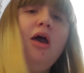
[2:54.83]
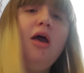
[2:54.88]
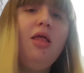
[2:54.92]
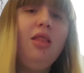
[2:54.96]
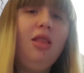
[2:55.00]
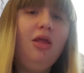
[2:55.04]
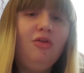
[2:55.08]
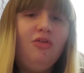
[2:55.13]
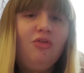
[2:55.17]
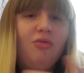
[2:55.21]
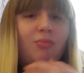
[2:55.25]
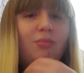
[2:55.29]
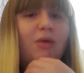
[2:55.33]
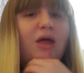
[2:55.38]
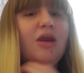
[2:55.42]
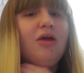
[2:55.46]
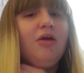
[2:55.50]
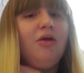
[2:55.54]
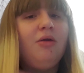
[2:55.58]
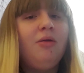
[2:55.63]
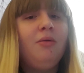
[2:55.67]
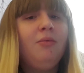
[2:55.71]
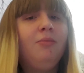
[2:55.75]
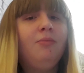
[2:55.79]
It looks
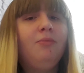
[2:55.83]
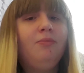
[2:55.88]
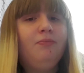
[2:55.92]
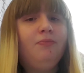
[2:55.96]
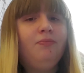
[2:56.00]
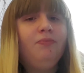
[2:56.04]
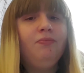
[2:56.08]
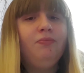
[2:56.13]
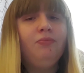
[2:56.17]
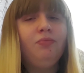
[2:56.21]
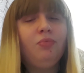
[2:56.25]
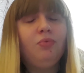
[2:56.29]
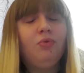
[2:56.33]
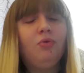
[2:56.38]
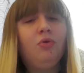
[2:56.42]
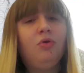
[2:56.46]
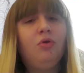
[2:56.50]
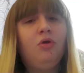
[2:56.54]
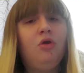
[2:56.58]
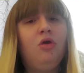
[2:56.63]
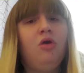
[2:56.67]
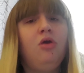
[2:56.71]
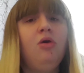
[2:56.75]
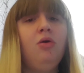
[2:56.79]
better
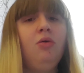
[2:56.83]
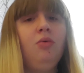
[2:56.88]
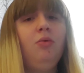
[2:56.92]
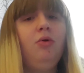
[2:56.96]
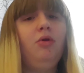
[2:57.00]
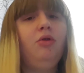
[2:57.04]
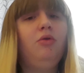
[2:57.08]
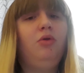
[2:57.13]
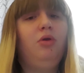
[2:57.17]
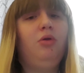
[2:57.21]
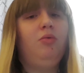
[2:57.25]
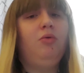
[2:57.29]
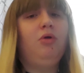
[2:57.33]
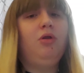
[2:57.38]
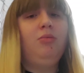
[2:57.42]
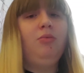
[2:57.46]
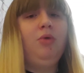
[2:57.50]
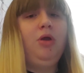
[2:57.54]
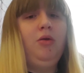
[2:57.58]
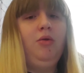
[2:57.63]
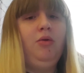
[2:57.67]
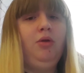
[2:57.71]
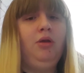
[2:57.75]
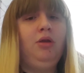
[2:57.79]
wondering what I'm
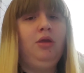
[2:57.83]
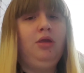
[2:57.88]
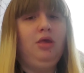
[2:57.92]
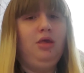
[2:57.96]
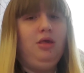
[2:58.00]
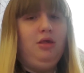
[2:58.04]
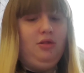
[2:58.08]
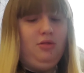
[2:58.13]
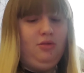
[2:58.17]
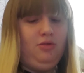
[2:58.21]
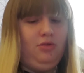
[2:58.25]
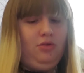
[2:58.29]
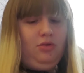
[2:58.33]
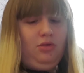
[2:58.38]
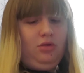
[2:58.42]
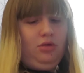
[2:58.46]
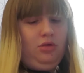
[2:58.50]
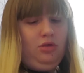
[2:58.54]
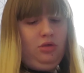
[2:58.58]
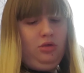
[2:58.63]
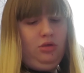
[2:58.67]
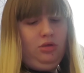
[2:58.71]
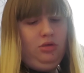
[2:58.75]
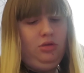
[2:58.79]
wearing is
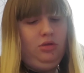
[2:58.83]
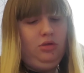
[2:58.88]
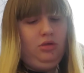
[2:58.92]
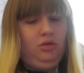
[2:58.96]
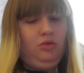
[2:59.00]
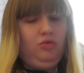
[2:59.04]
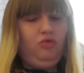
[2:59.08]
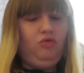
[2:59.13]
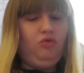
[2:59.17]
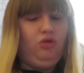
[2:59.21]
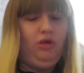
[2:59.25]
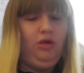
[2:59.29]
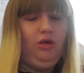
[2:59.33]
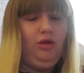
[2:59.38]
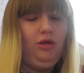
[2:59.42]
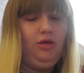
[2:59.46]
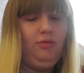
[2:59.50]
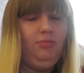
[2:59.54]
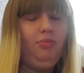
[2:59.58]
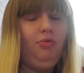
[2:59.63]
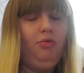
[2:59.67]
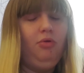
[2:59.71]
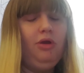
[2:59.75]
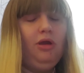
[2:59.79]

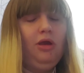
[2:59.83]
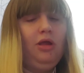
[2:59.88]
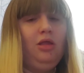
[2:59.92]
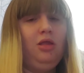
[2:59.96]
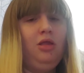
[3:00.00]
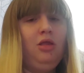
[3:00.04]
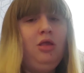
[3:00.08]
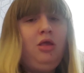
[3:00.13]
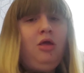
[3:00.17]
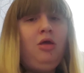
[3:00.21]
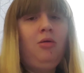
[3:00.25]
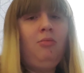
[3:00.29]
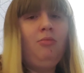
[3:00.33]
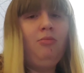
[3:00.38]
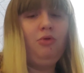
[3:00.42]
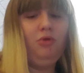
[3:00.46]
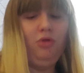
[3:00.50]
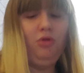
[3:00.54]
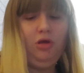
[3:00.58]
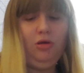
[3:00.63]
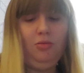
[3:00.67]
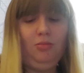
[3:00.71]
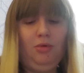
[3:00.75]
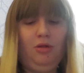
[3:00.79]
cheetah print
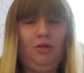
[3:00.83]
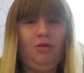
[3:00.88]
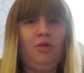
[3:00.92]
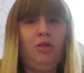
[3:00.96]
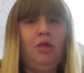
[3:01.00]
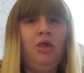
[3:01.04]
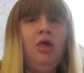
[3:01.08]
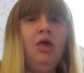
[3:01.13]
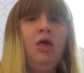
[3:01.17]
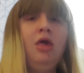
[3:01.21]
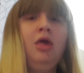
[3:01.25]
pajamas.